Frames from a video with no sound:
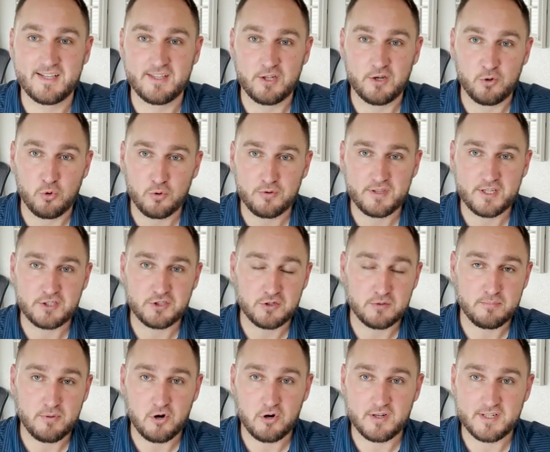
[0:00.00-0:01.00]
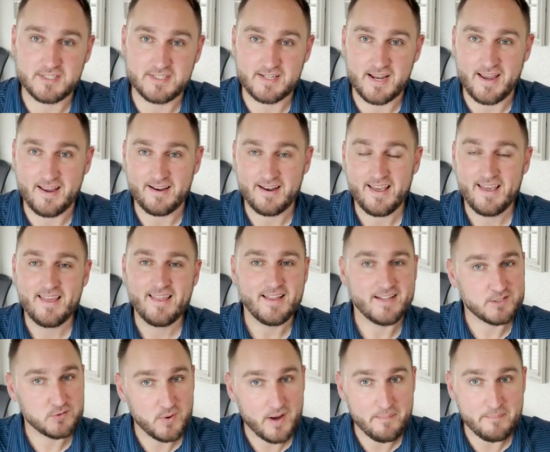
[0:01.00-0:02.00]
in the northeastern part of the state.
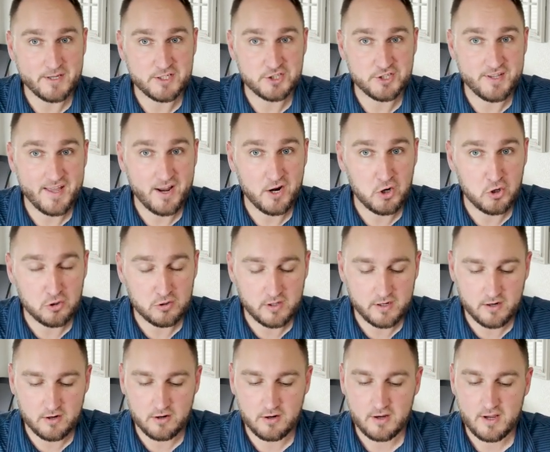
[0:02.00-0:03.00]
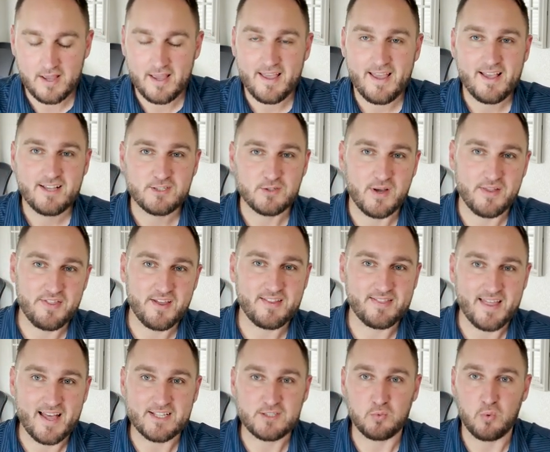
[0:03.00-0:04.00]
That's why I mentioned that earlier. So I
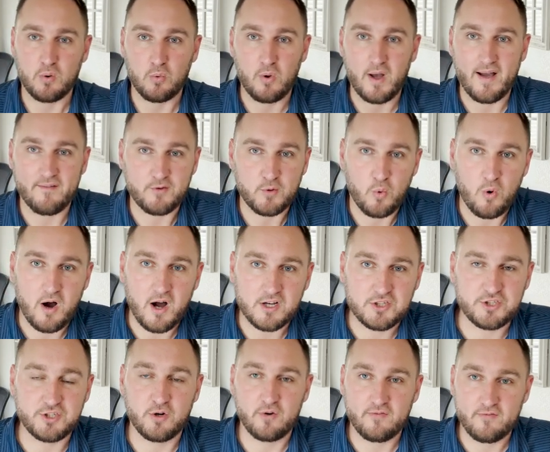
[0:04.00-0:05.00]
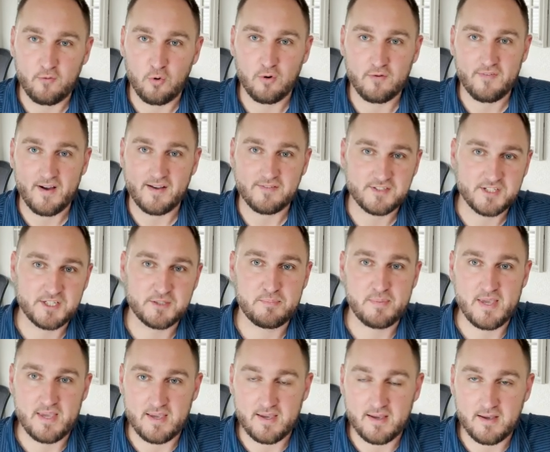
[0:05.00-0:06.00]
think that's where we'll have to watch, you know, 4, 5, 6
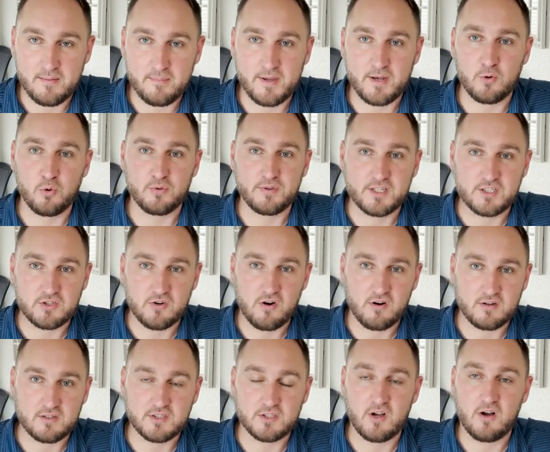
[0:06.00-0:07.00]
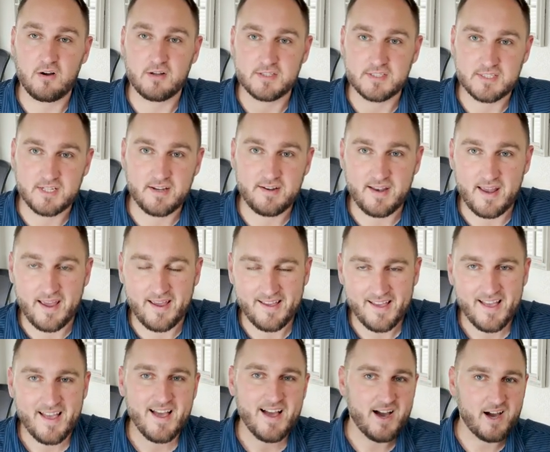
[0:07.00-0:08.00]
p.m. in Northeast Arkansas on
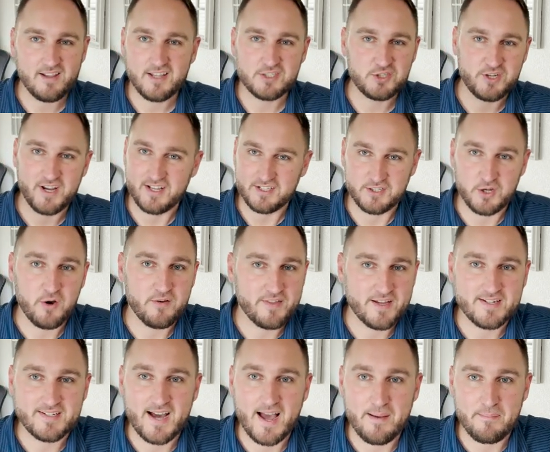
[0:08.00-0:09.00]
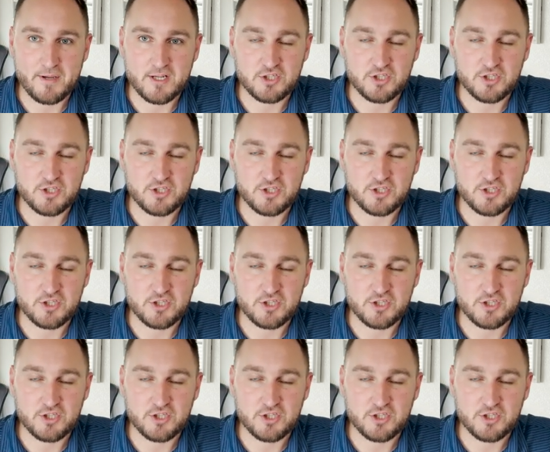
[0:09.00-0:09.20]
Sunday. I'll let you guys know if that timing